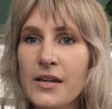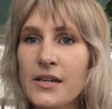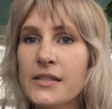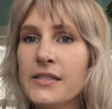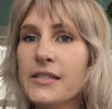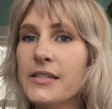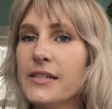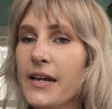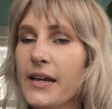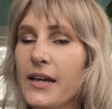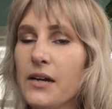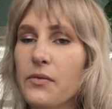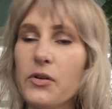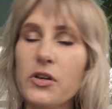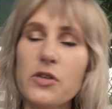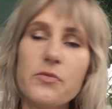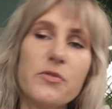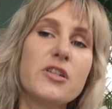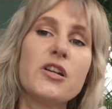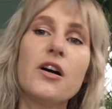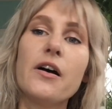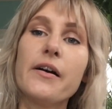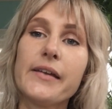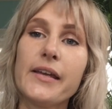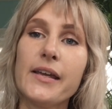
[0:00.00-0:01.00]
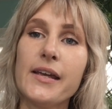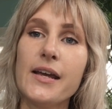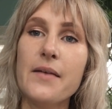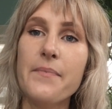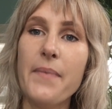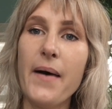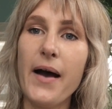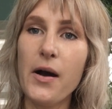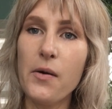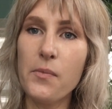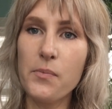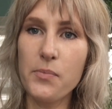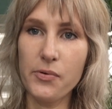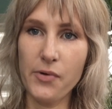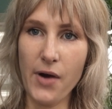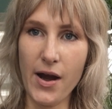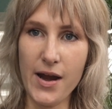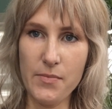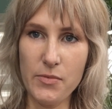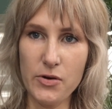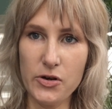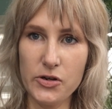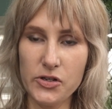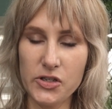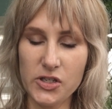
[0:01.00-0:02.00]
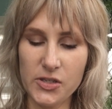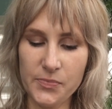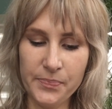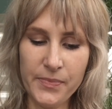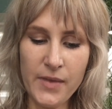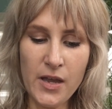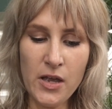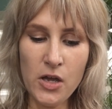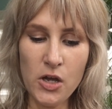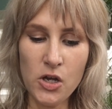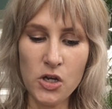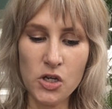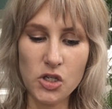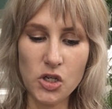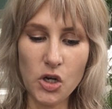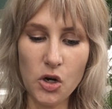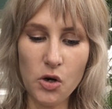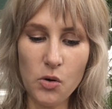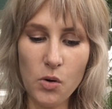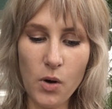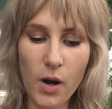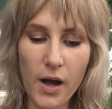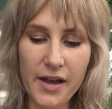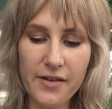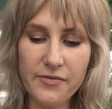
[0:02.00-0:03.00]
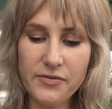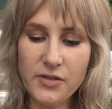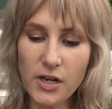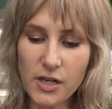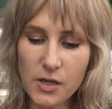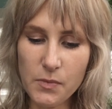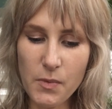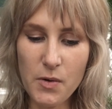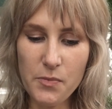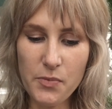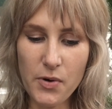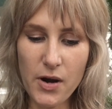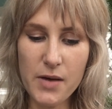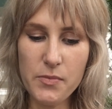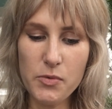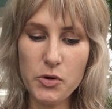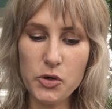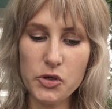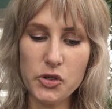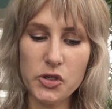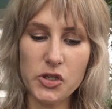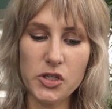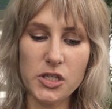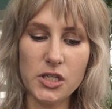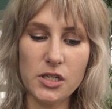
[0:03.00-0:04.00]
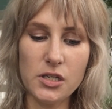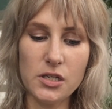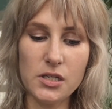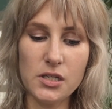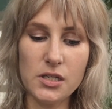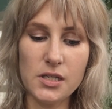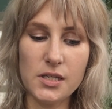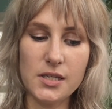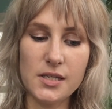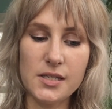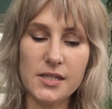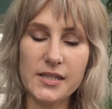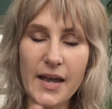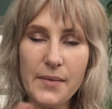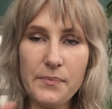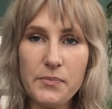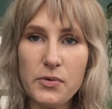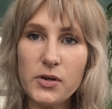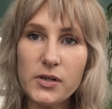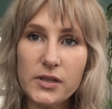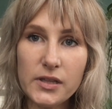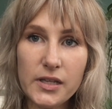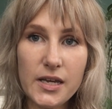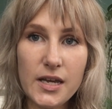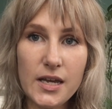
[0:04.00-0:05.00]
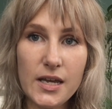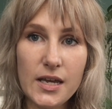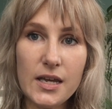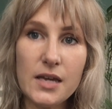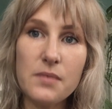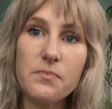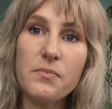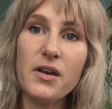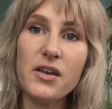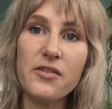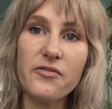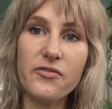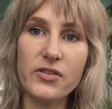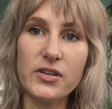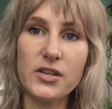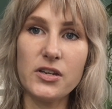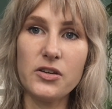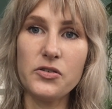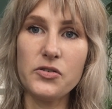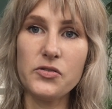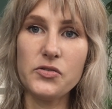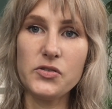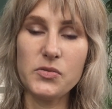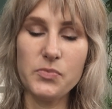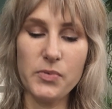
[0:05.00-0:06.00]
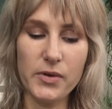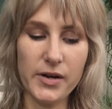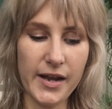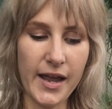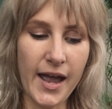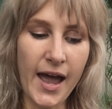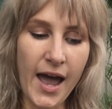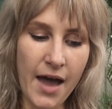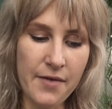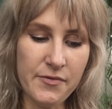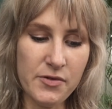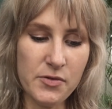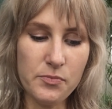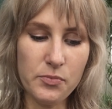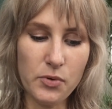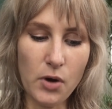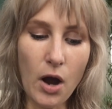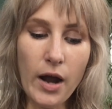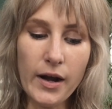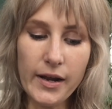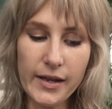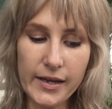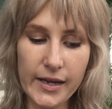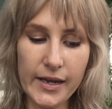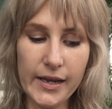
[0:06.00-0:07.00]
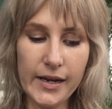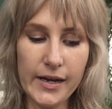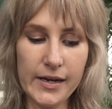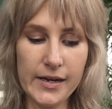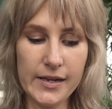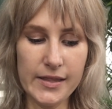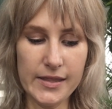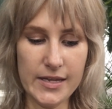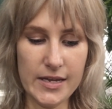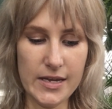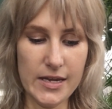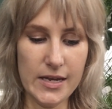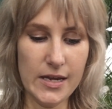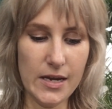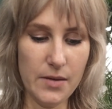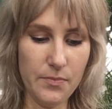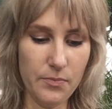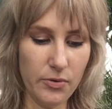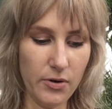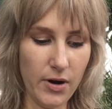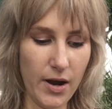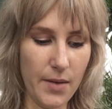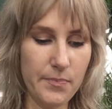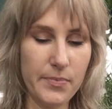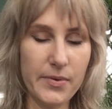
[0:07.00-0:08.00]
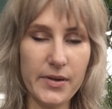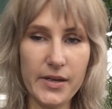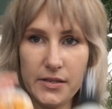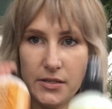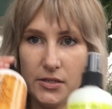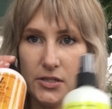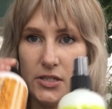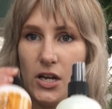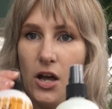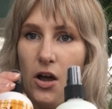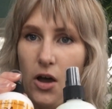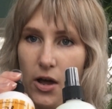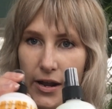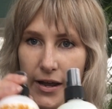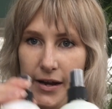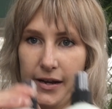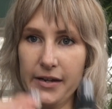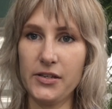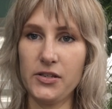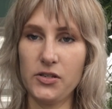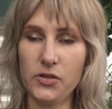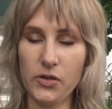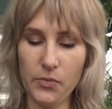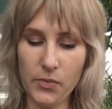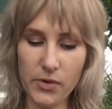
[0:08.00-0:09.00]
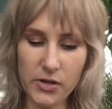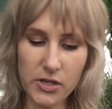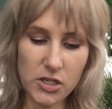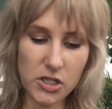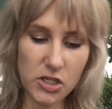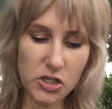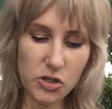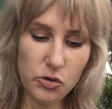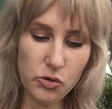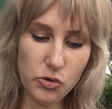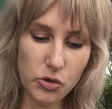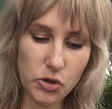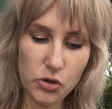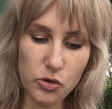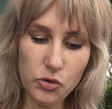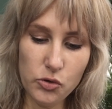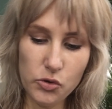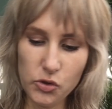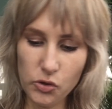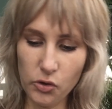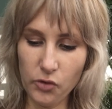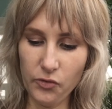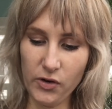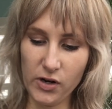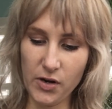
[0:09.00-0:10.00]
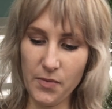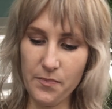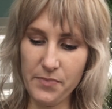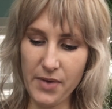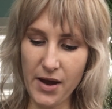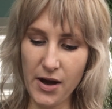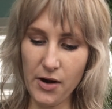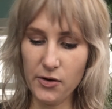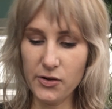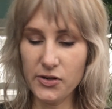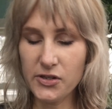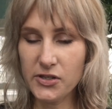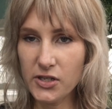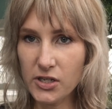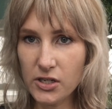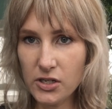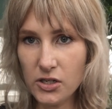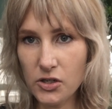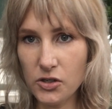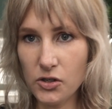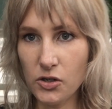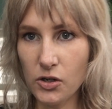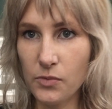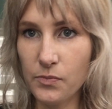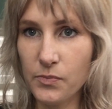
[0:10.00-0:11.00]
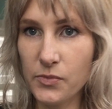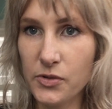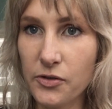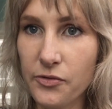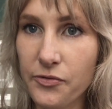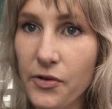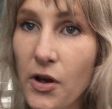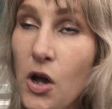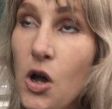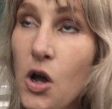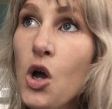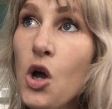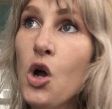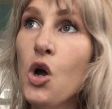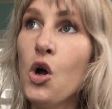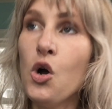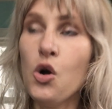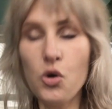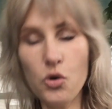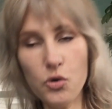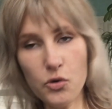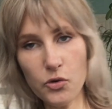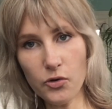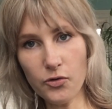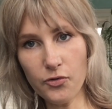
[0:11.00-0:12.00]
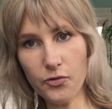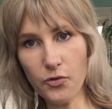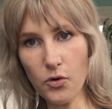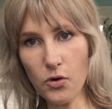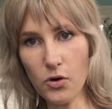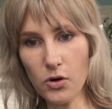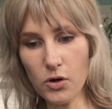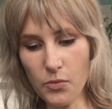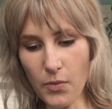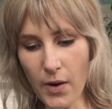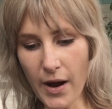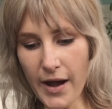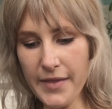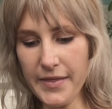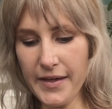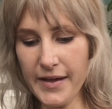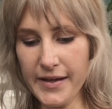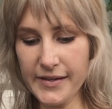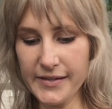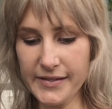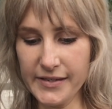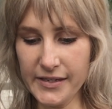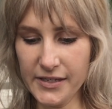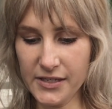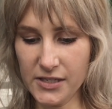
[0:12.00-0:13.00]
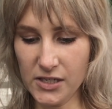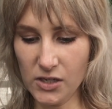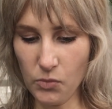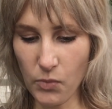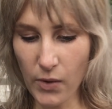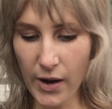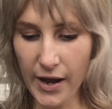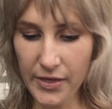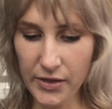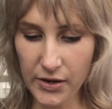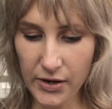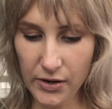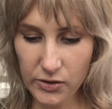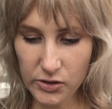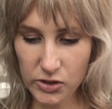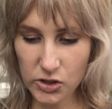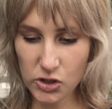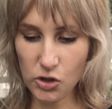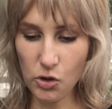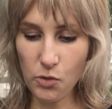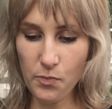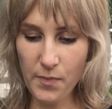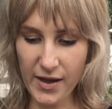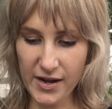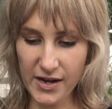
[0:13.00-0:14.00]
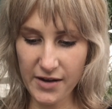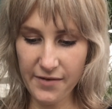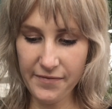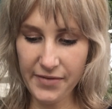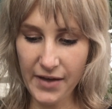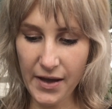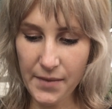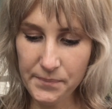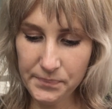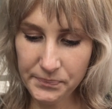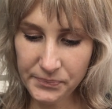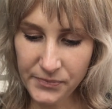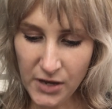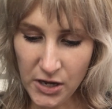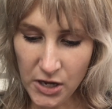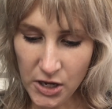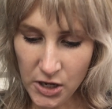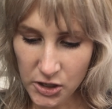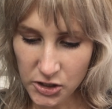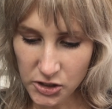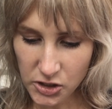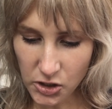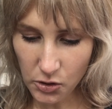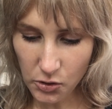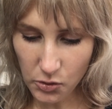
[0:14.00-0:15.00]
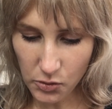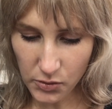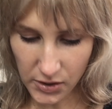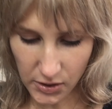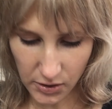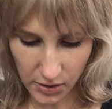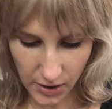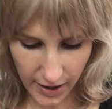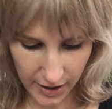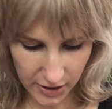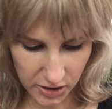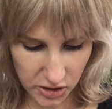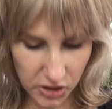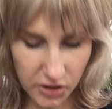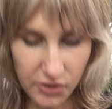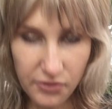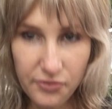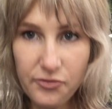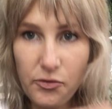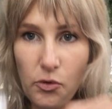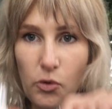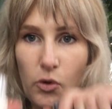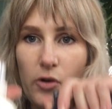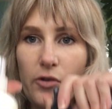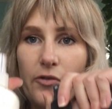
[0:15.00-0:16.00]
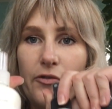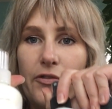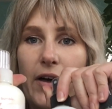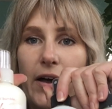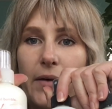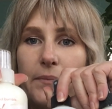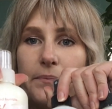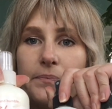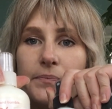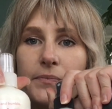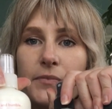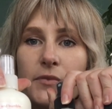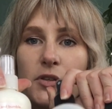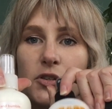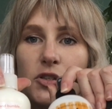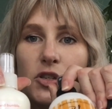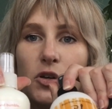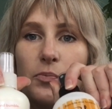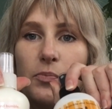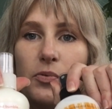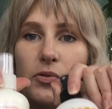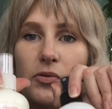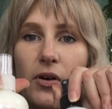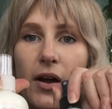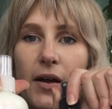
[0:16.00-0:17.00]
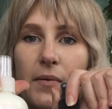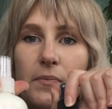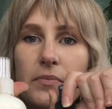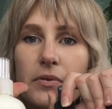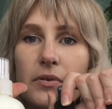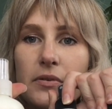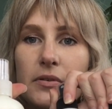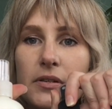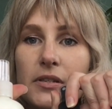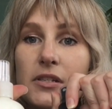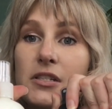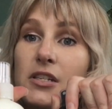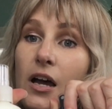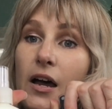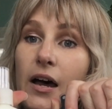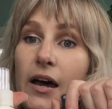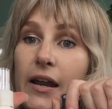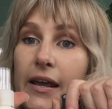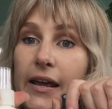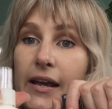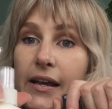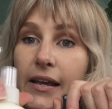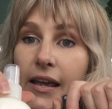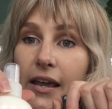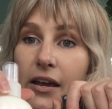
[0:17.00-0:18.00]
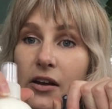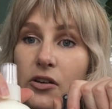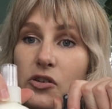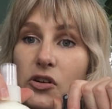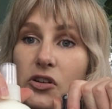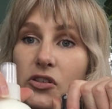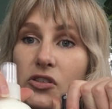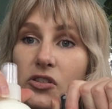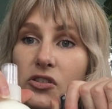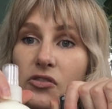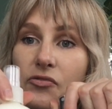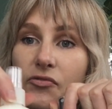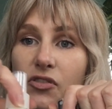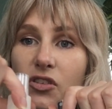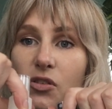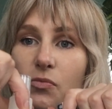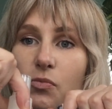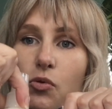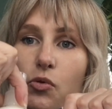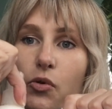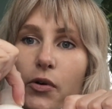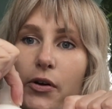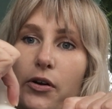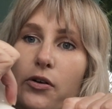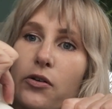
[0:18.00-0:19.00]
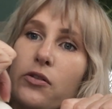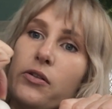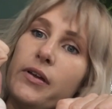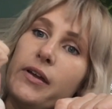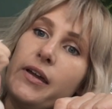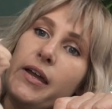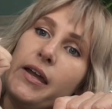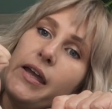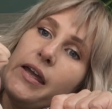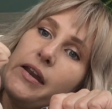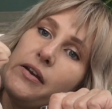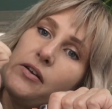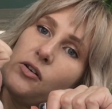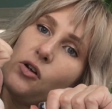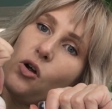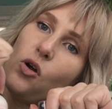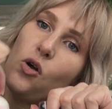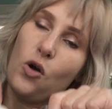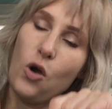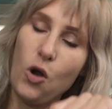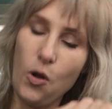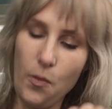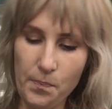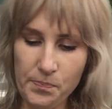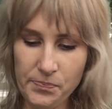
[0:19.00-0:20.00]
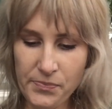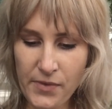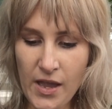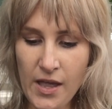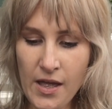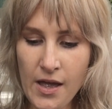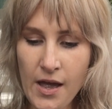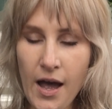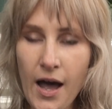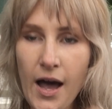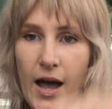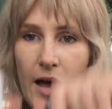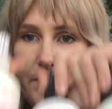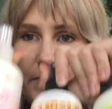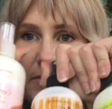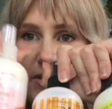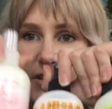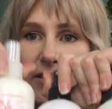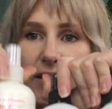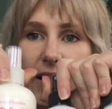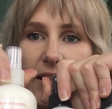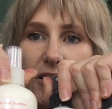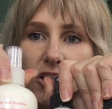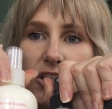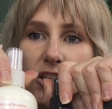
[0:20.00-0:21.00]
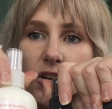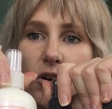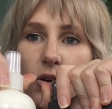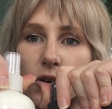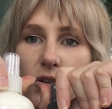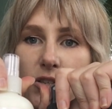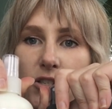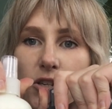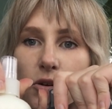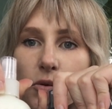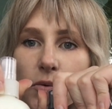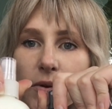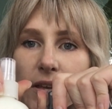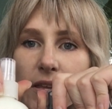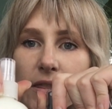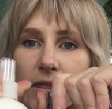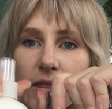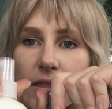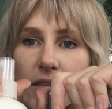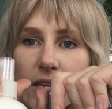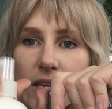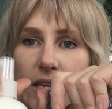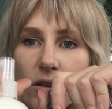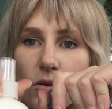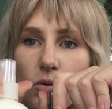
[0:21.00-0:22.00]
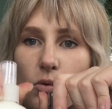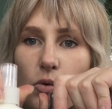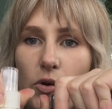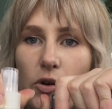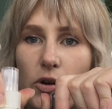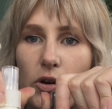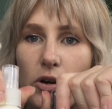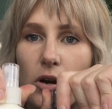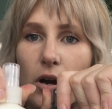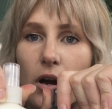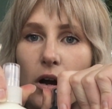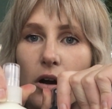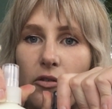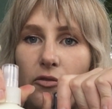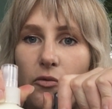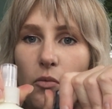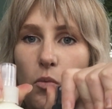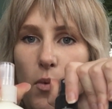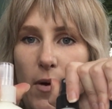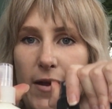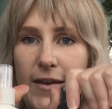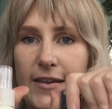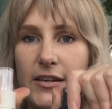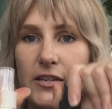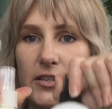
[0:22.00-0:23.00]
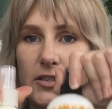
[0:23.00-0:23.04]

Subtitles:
Today we're going to be talking about primers. So I've talked about primers separately in my videos, but I haven't brought in the Prep and Tonic. So I wanted to do sort of a comparison in terms of who they're for, why they exist, and why there are so many of them. So there are actually 4 of them. So Prep, Tonic, Hairdresser's Invisible Oil, and Curl. This is actually also in the order of weight.